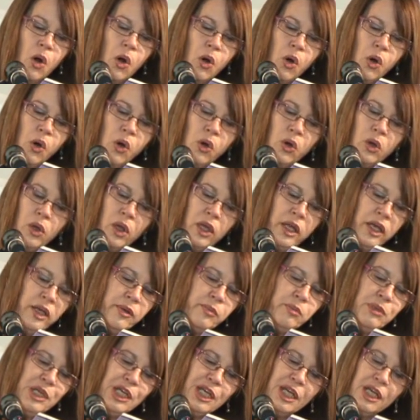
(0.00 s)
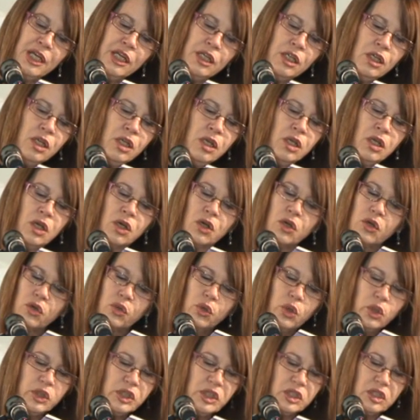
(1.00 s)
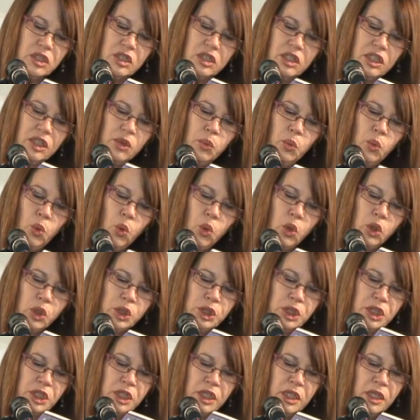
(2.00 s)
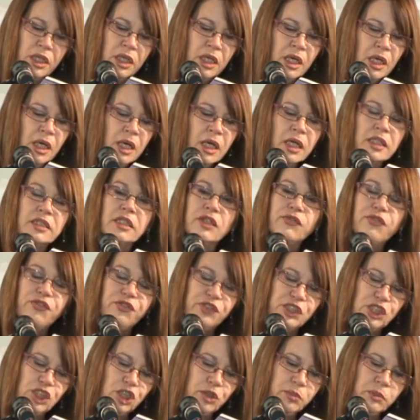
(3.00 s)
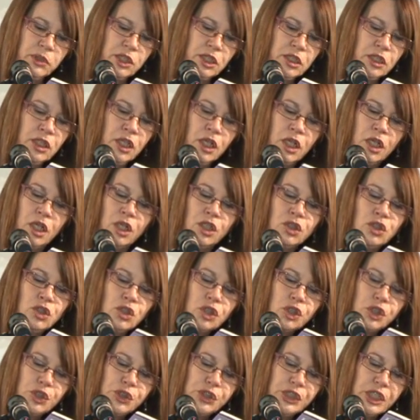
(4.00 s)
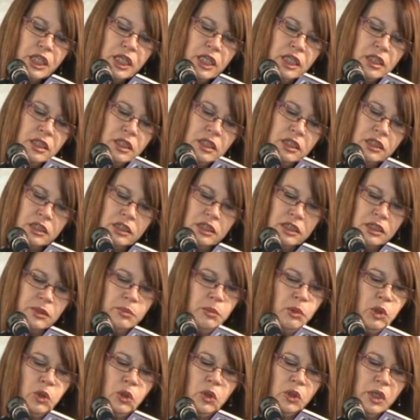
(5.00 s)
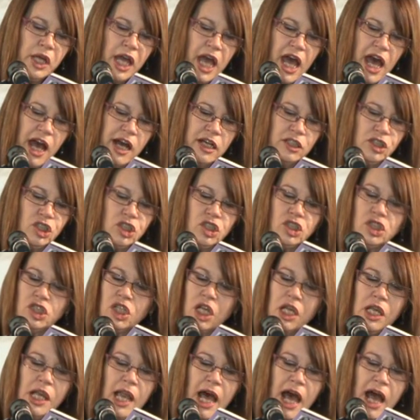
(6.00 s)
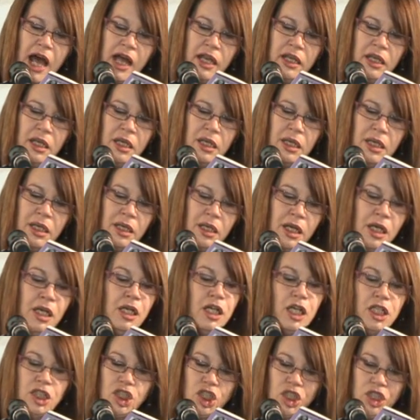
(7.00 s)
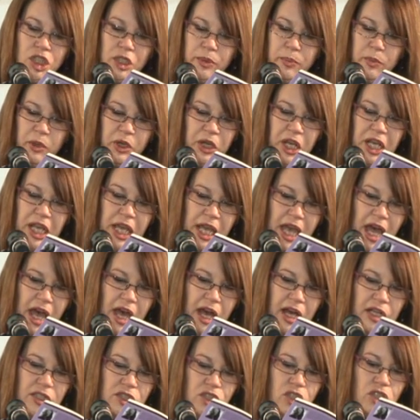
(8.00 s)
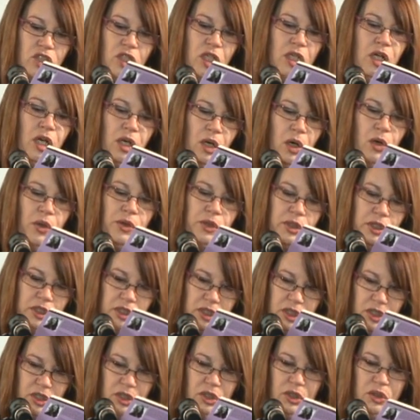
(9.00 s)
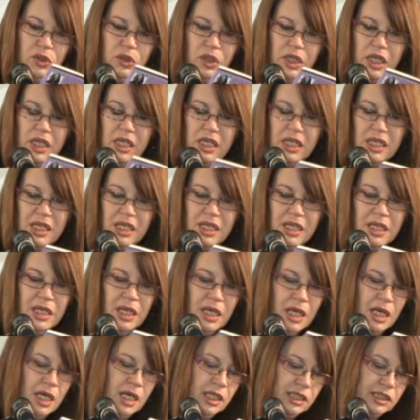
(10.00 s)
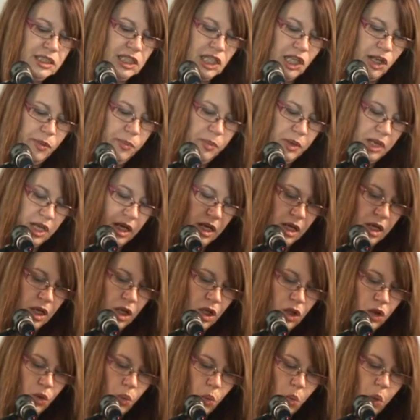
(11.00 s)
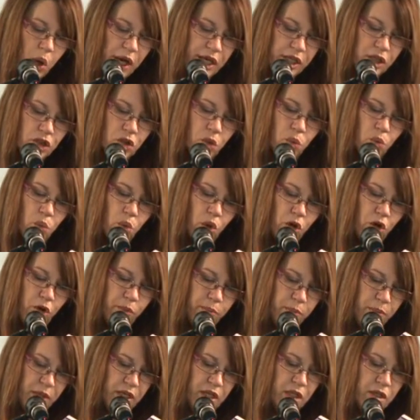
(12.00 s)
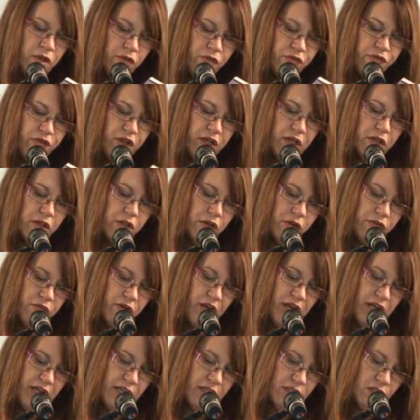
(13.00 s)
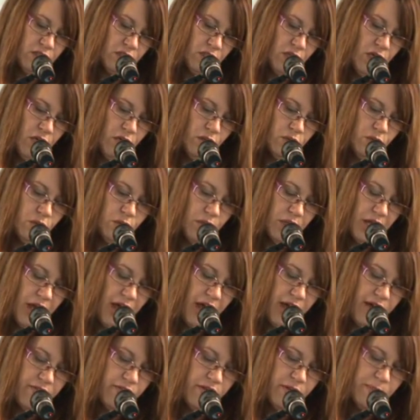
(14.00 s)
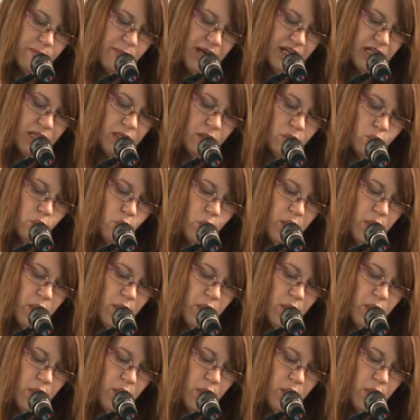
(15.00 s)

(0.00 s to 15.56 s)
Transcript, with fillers: hauling me in across deep water, as a fisherman draws in his small catch to land, a shimmering catch on the stone quay, slipping the wet rope in a figure of eight through the heavy metal